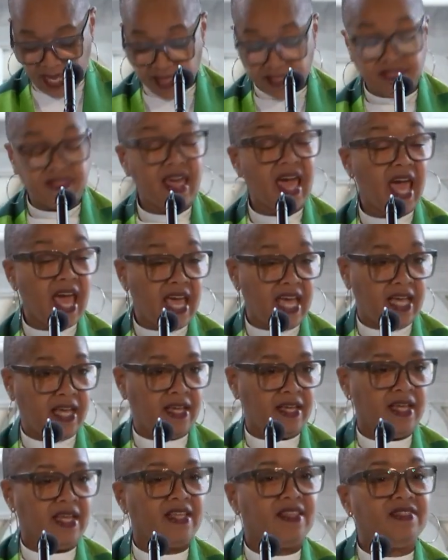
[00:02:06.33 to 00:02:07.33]

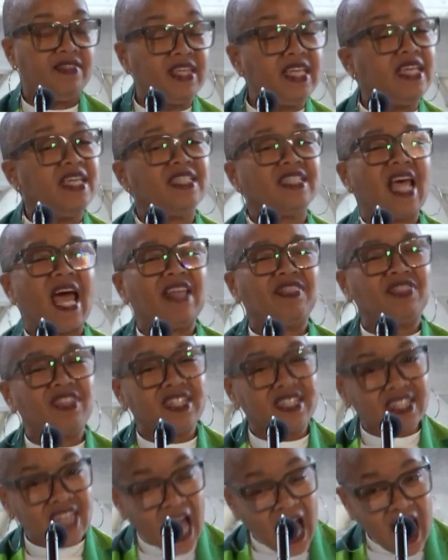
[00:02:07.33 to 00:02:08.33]
These at the
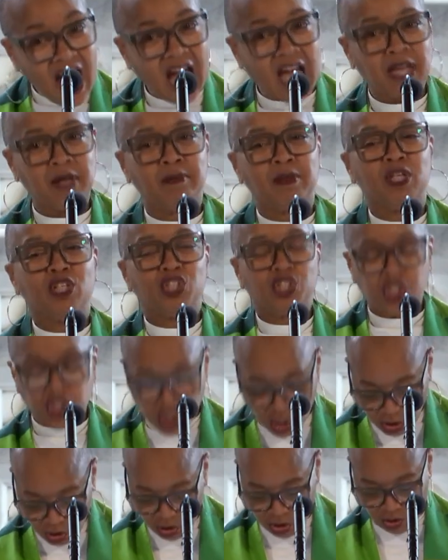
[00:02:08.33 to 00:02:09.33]
time
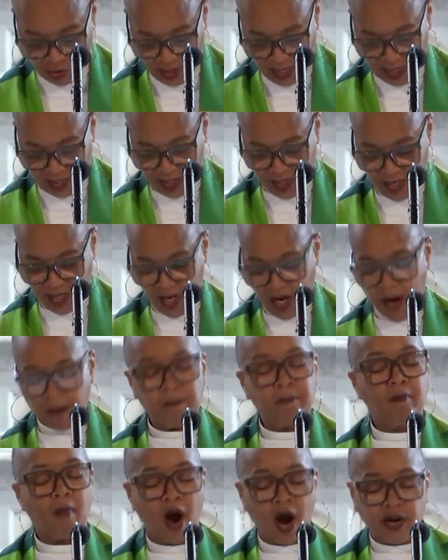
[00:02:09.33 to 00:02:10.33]
children,
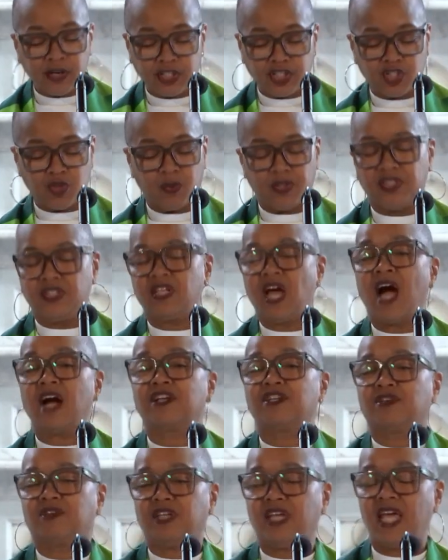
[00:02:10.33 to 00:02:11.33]
marched with
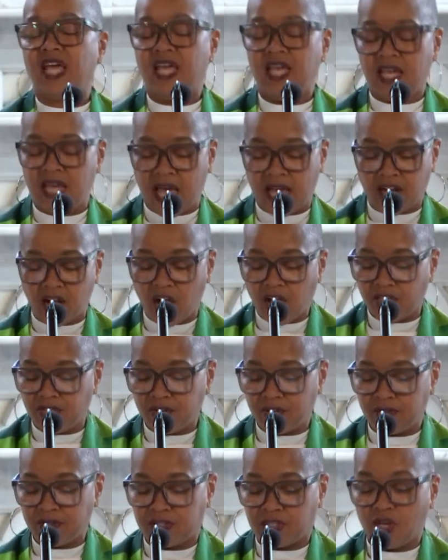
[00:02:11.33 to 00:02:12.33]
Dr. King and
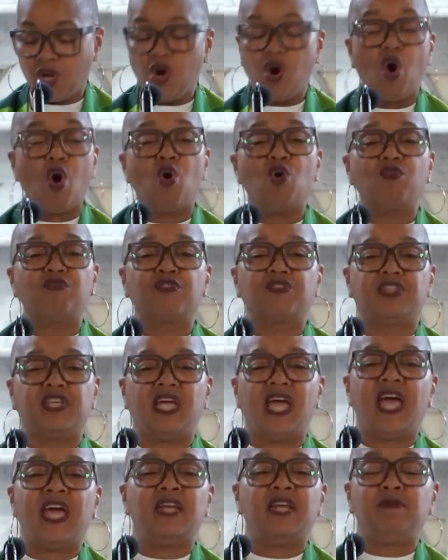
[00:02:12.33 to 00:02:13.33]
others over
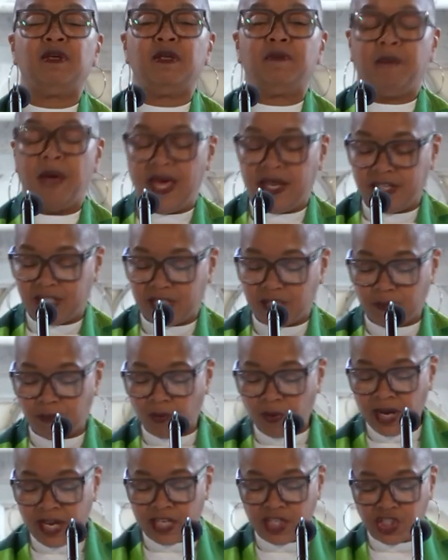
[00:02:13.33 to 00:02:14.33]
the Edmund Pettus
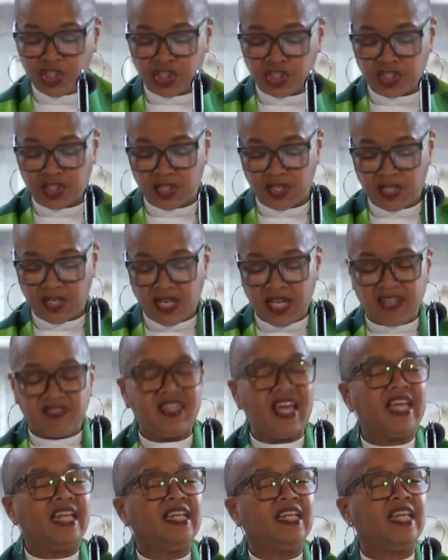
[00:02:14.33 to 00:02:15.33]
Bridge.
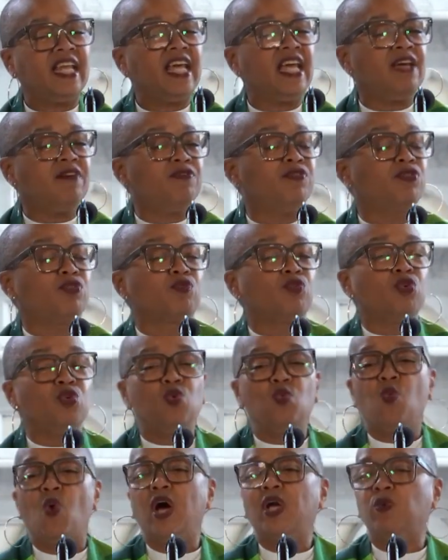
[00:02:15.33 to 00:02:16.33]
They lived through
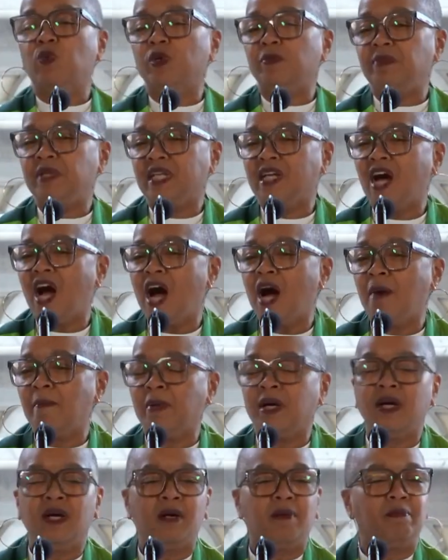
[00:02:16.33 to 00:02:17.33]
what would
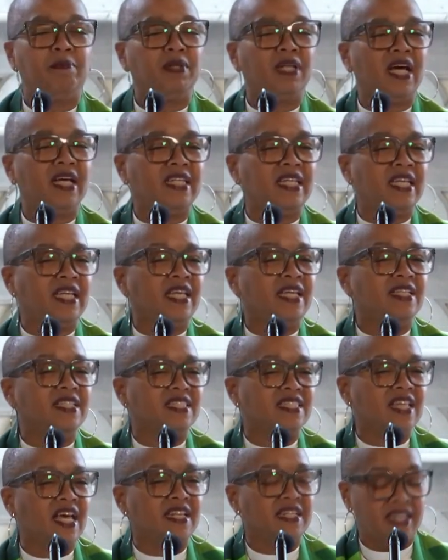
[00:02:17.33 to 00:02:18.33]
become Bloody
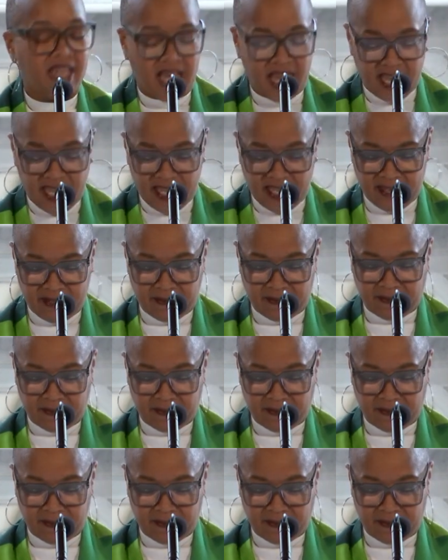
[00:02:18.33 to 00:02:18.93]
Sunday.